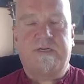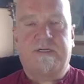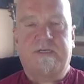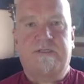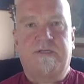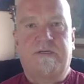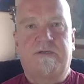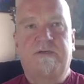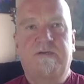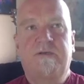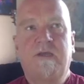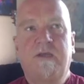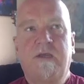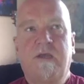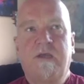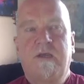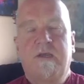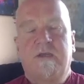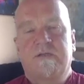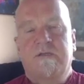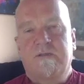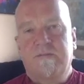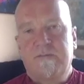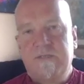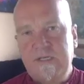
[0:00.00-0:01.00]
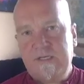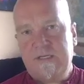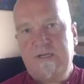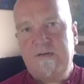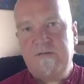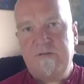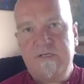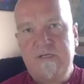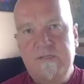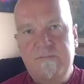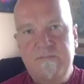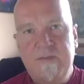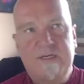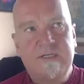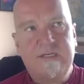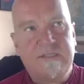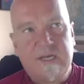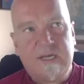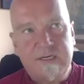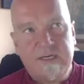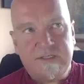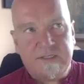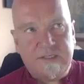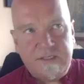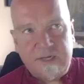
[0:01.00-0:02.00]
do. So I'm sitting there on this
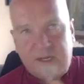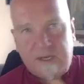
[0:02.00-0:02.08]
meditation,